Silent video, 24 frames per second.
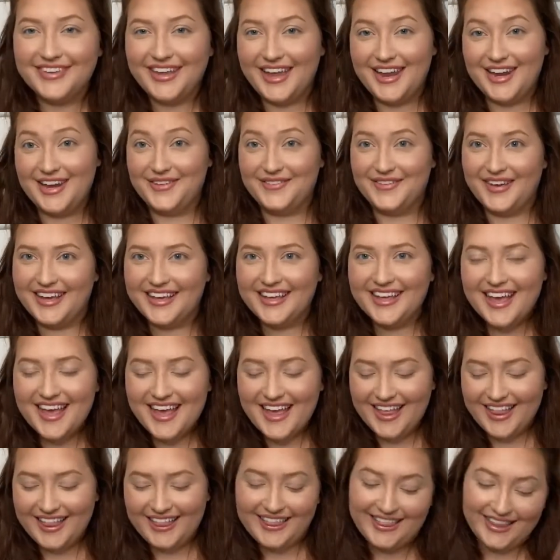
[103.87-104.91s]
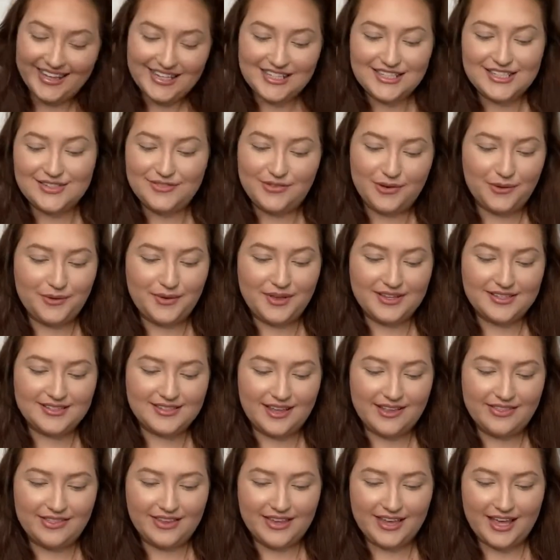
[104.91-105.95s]
anyway, let's focus
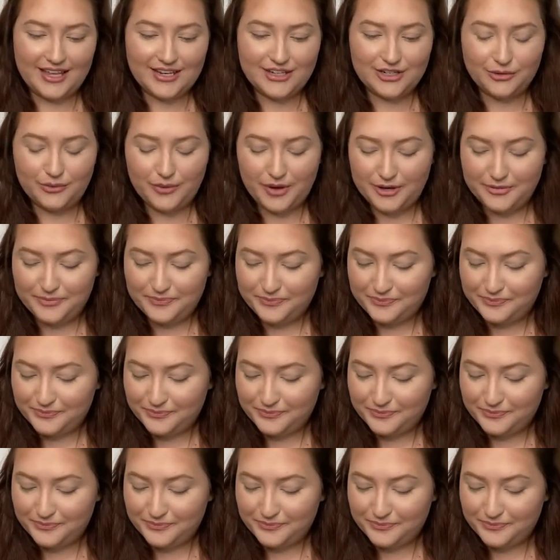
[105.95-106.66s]
on the Kendall one.